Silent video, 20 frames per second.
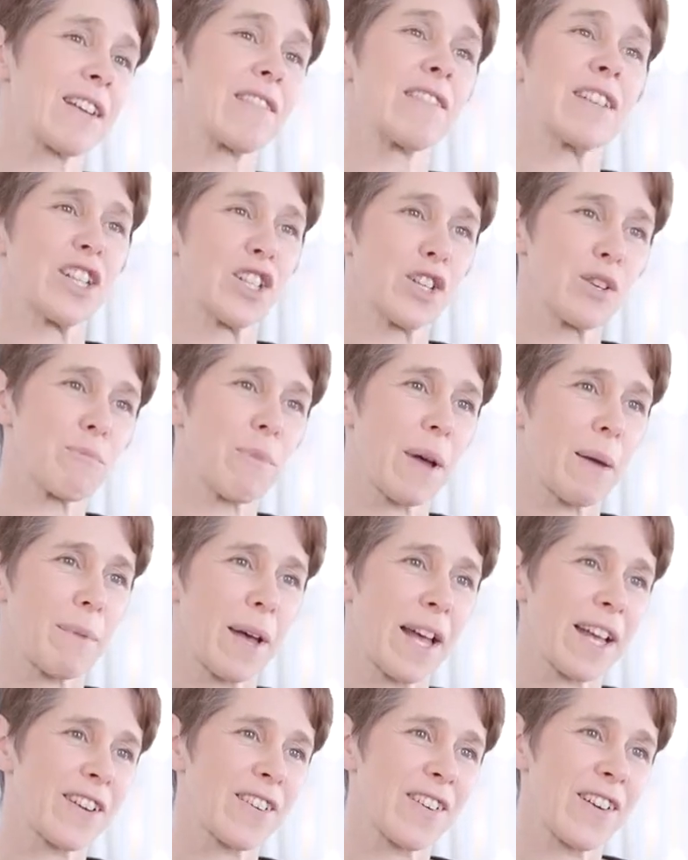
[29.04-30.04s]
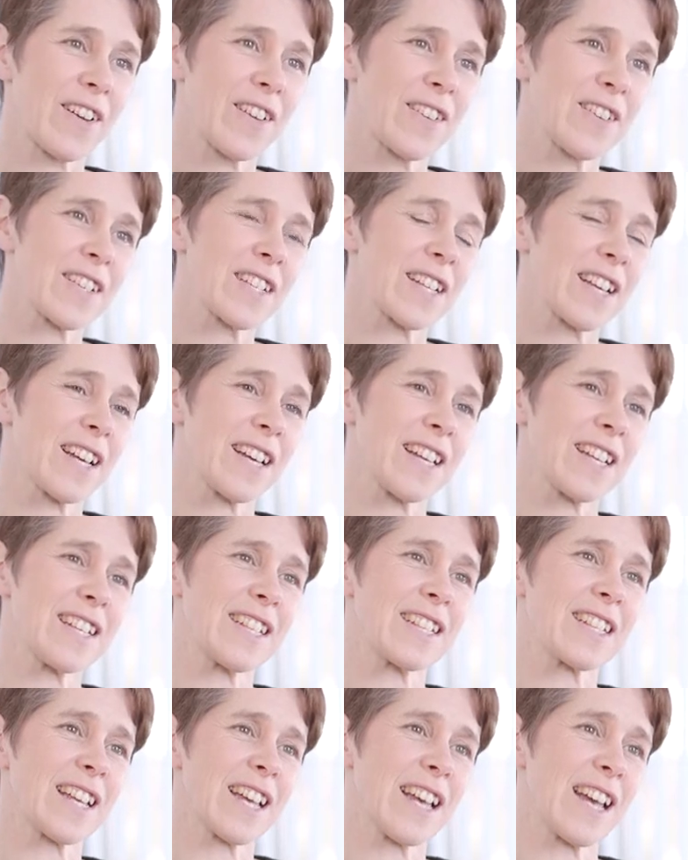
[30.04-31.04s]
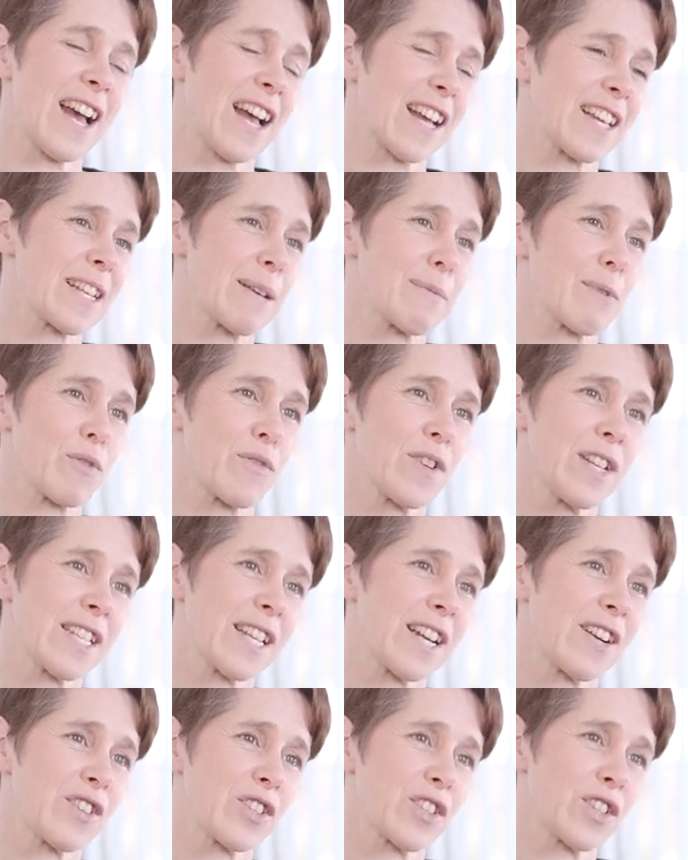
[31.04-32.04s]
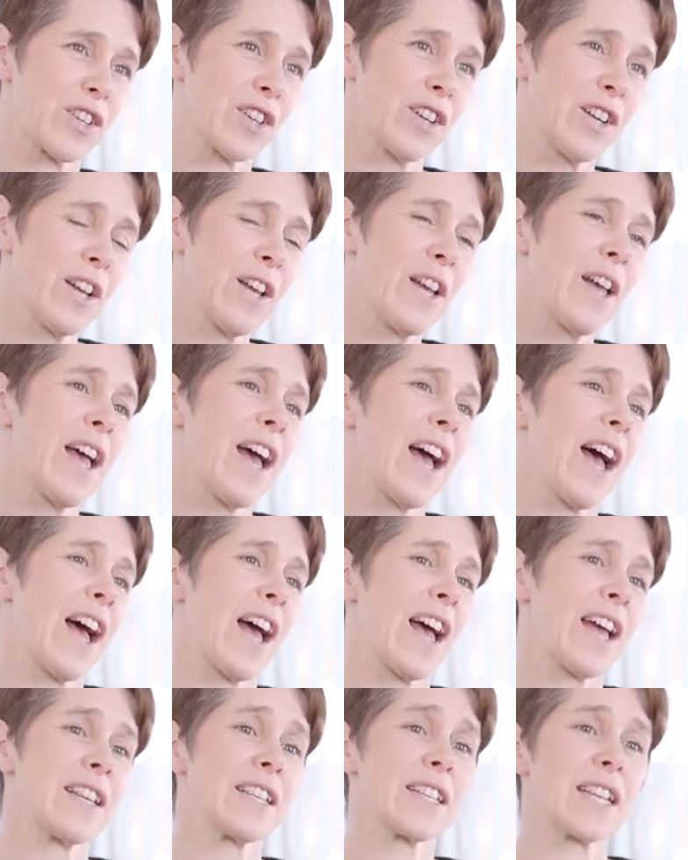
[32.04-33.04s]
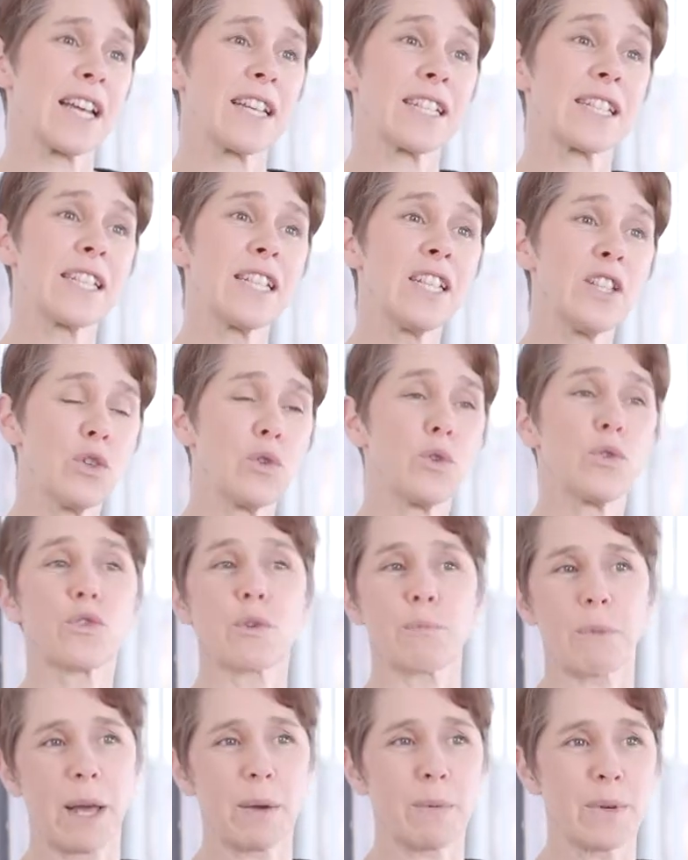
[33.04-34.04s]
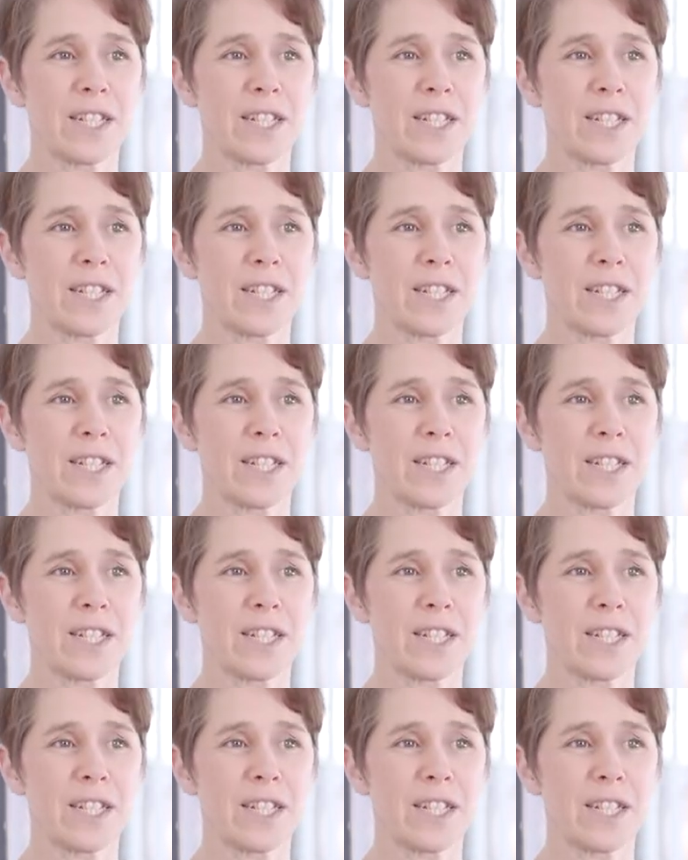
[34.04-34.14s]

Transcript: clinician by background and academic researcher and CEO for MyWay